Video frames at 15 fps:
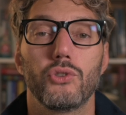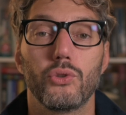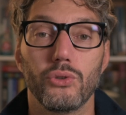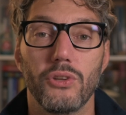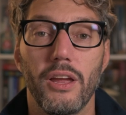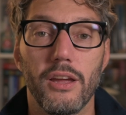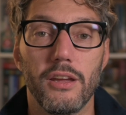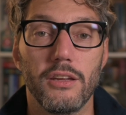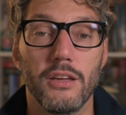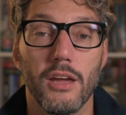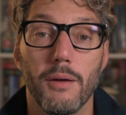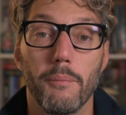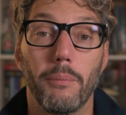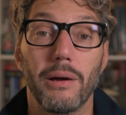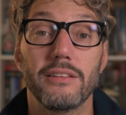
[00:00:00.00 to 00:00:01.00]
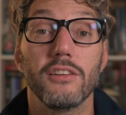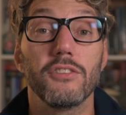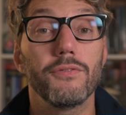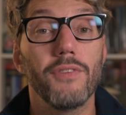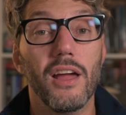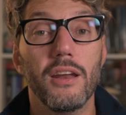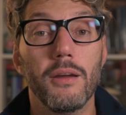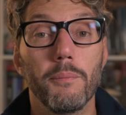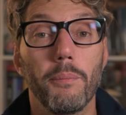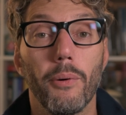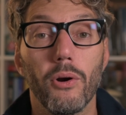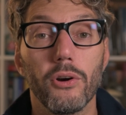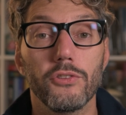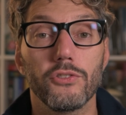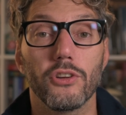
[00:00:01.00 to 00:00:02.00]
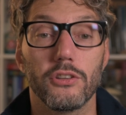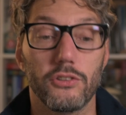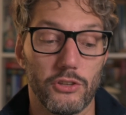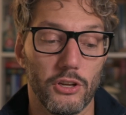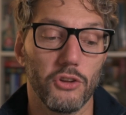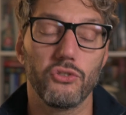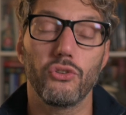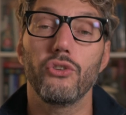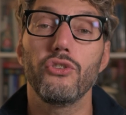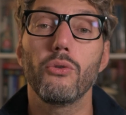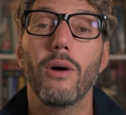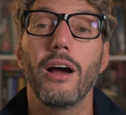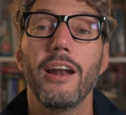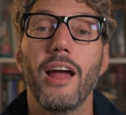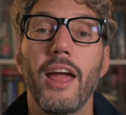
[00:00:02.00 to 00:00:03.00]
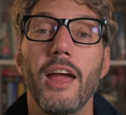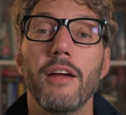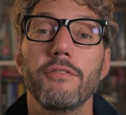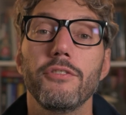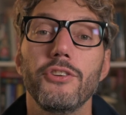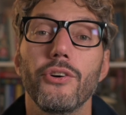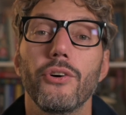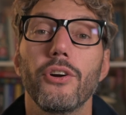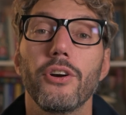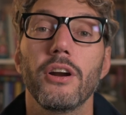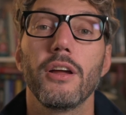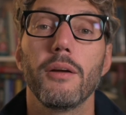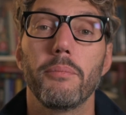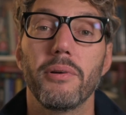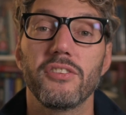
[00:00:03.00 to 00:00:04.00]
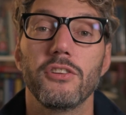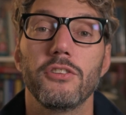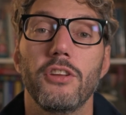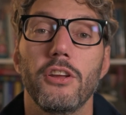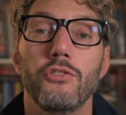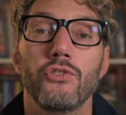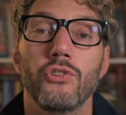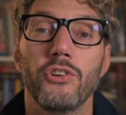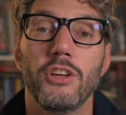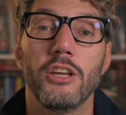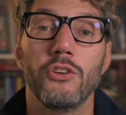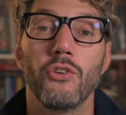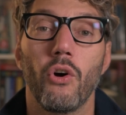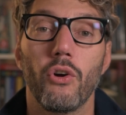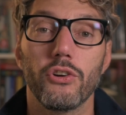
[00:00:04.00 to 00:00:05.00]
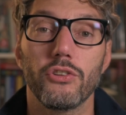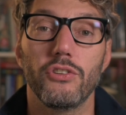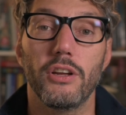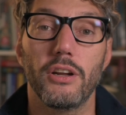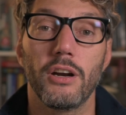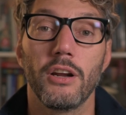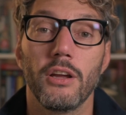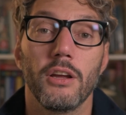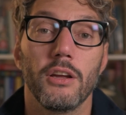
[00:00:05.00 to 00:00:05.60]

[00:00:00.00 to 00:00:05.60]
today, but is very important. So you want to have your presentation in order.